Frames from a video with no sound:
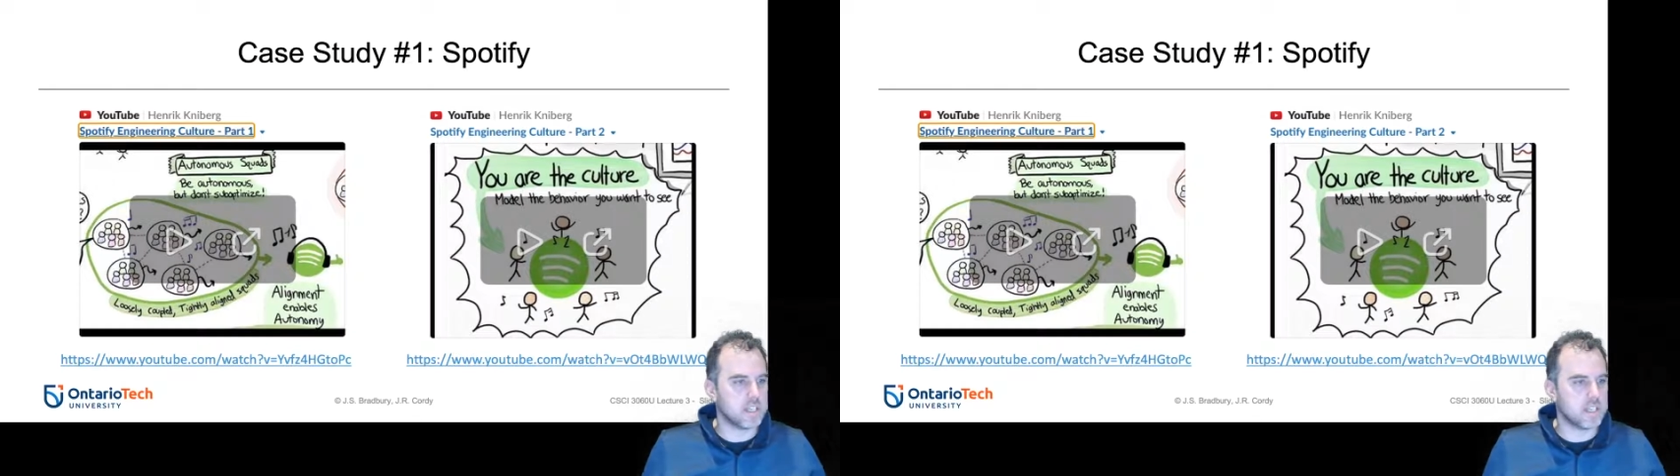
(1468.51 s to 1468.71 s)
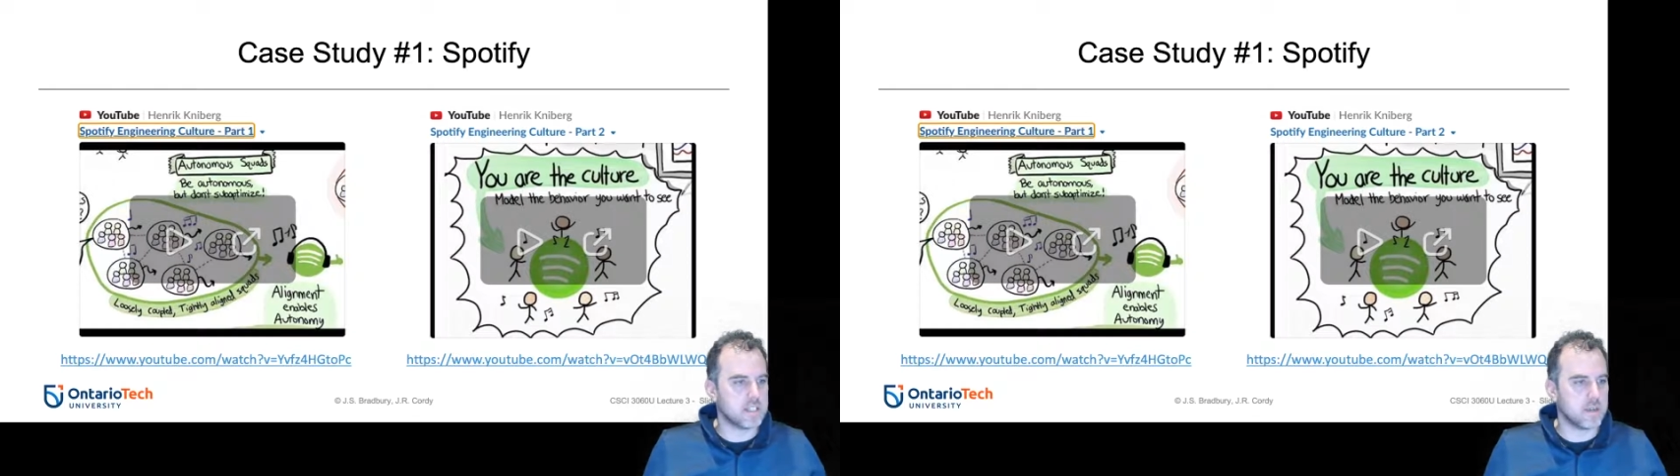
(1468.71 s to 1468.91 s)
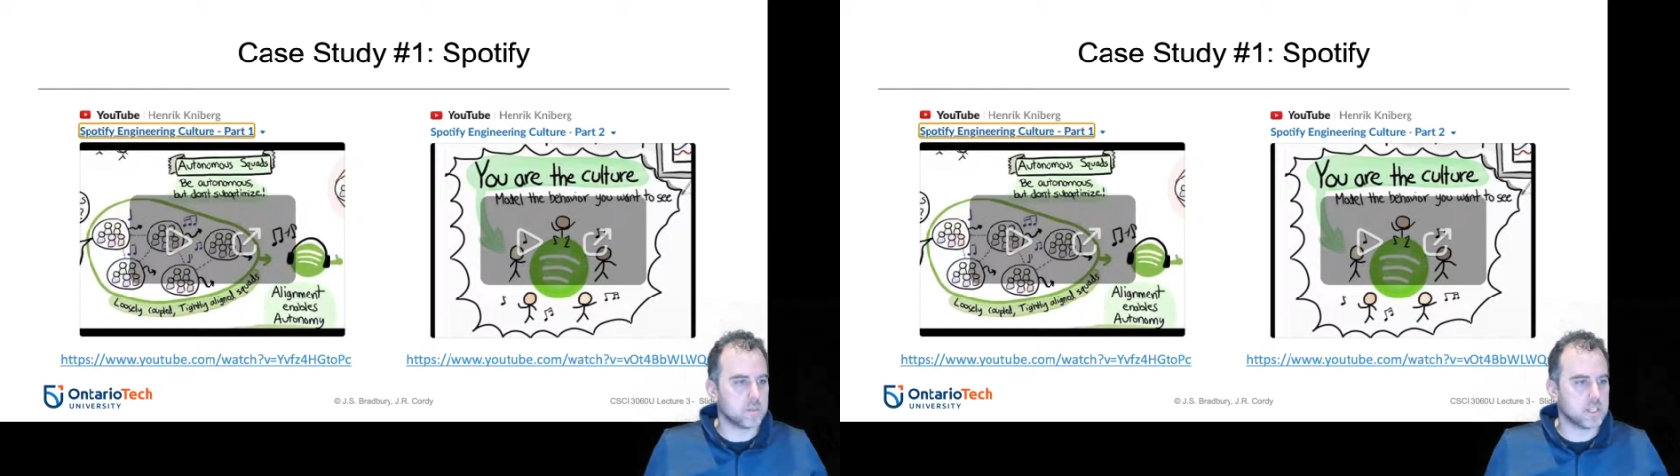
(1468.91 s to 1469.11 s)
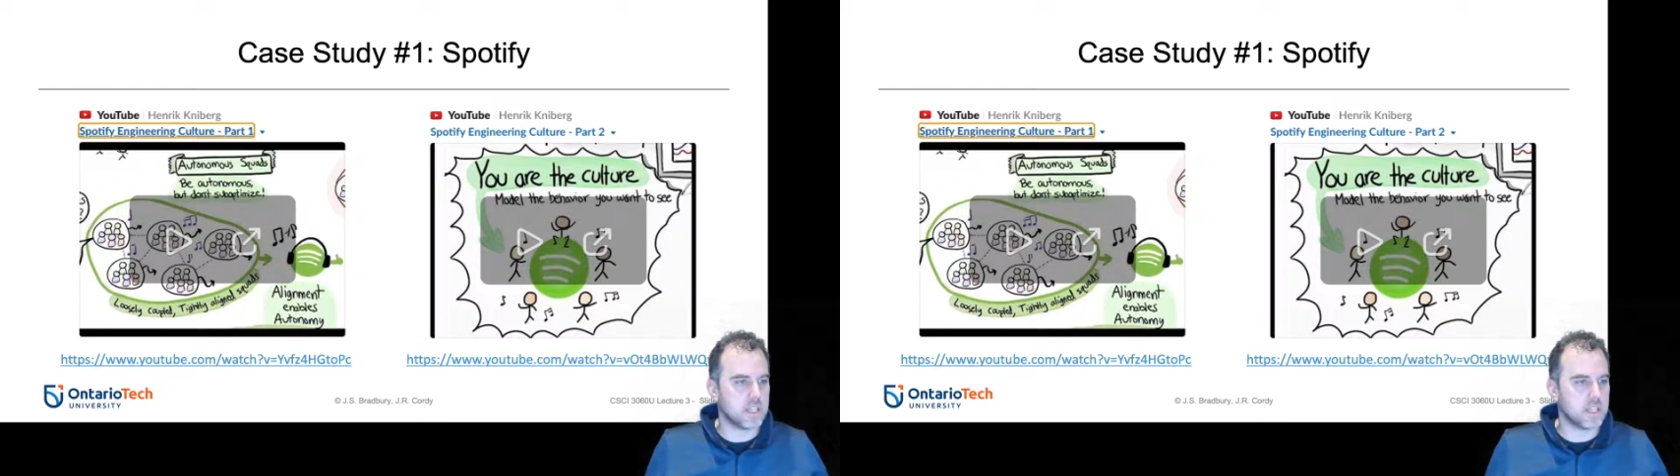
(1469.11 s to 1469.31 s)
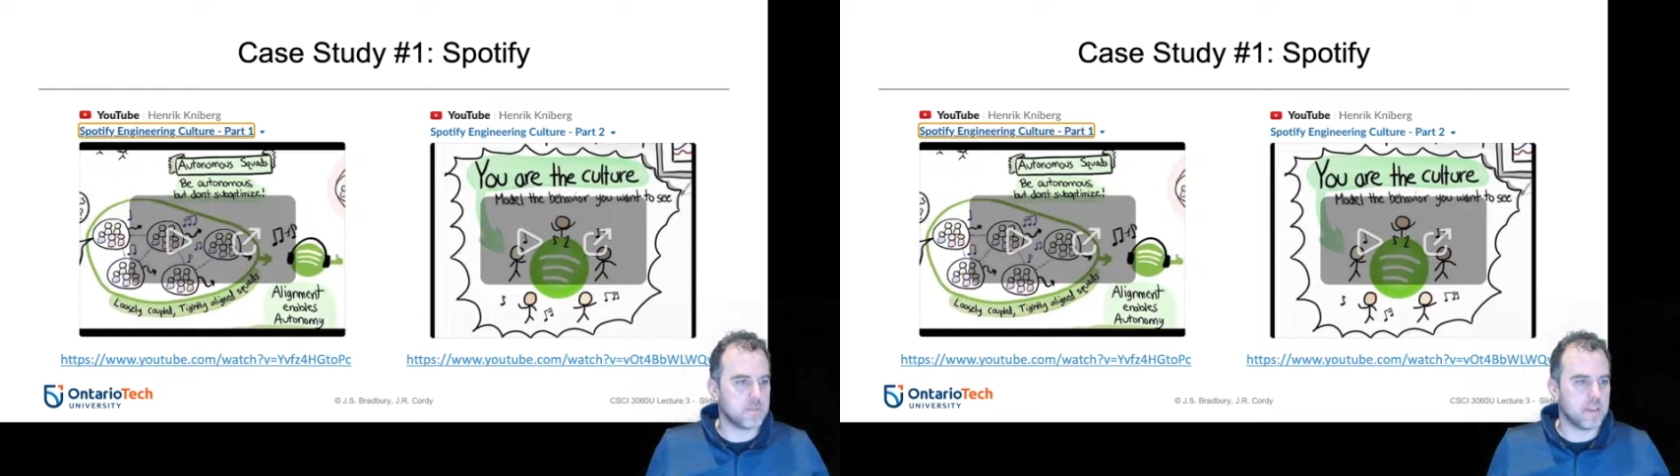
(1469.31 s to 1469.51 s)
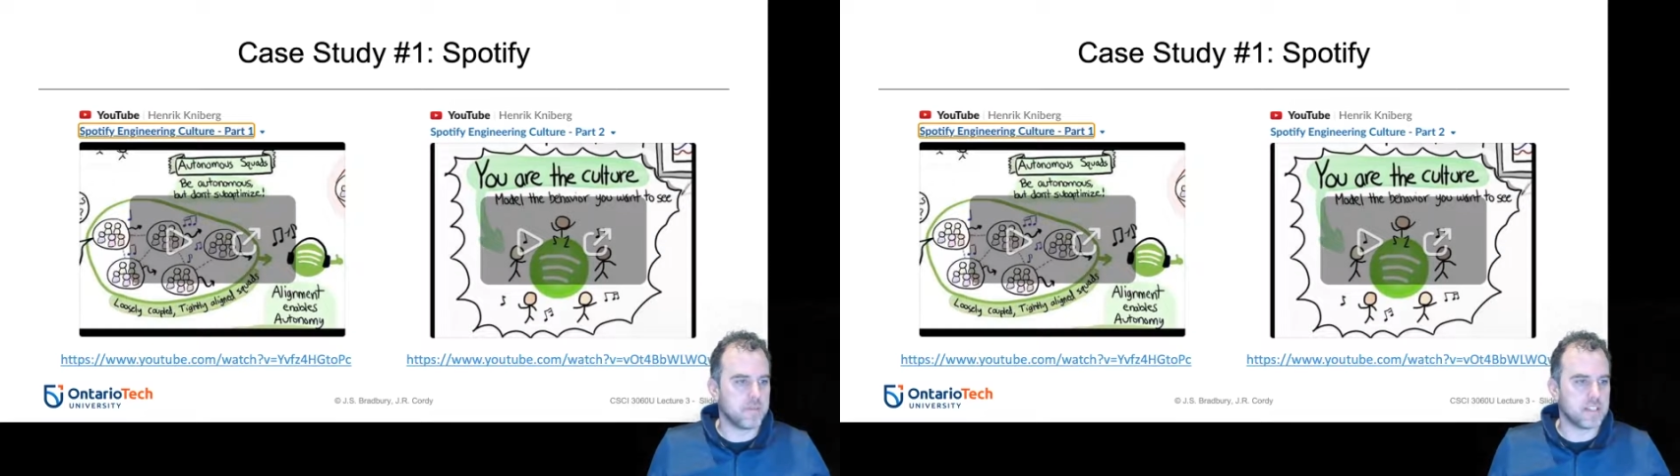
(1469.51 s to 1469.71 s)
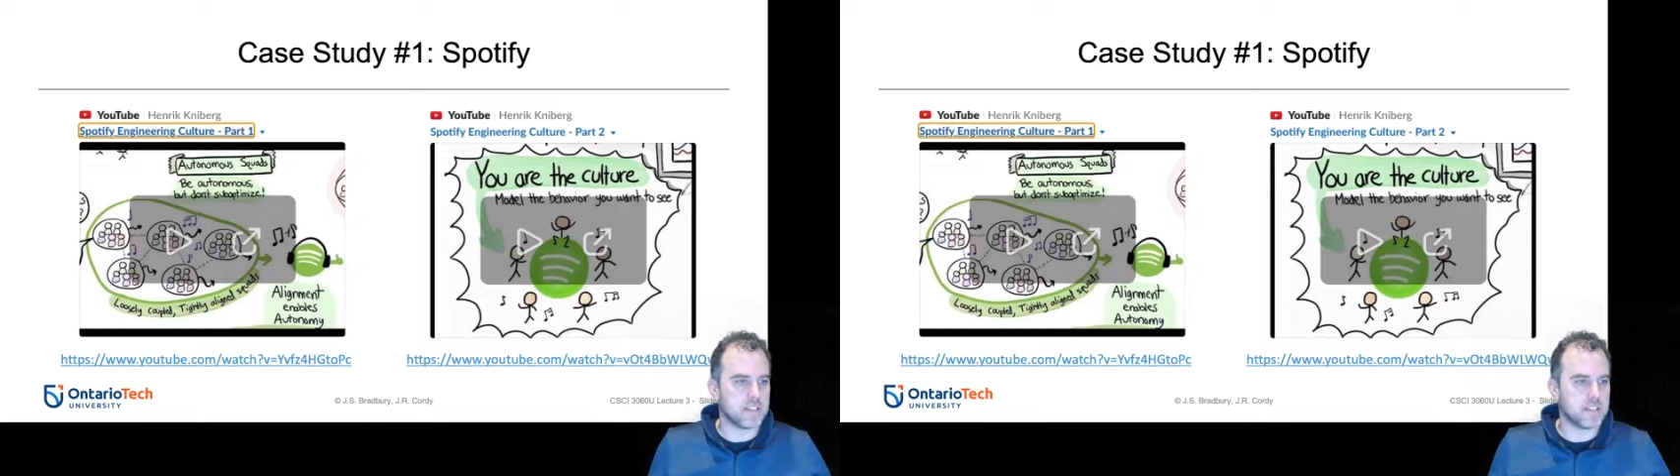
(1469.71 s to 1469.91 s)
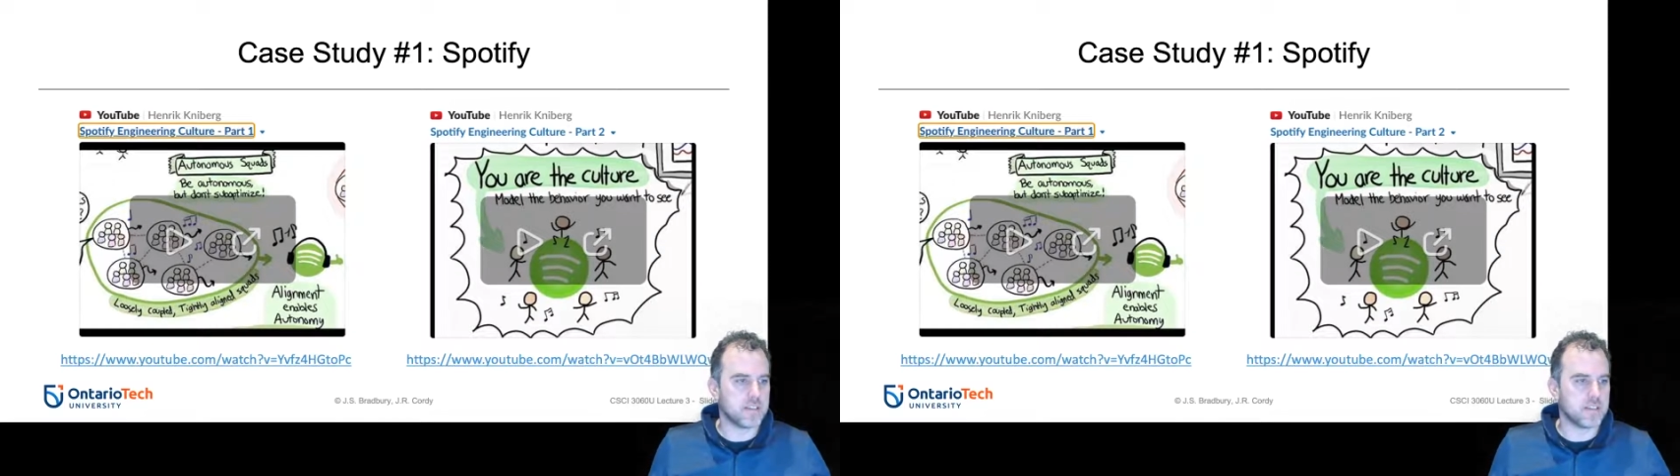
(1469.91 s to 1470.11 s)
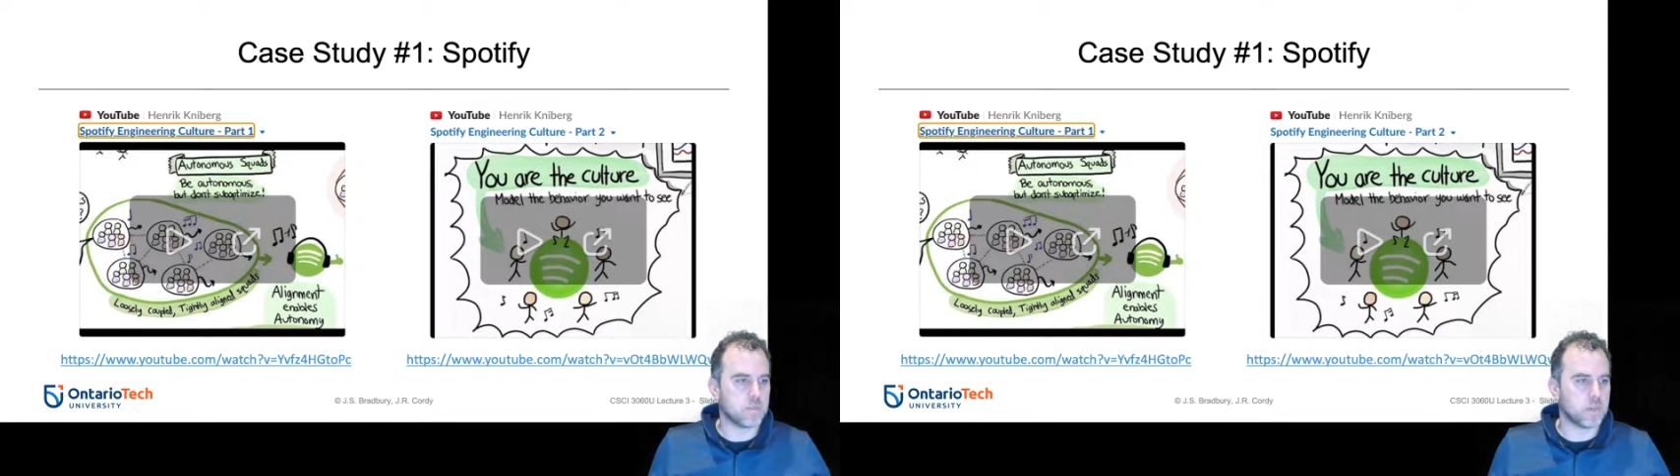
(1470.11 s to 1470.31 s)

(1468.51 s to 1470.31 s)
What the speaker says: let's not pretend Spotify doesn't have some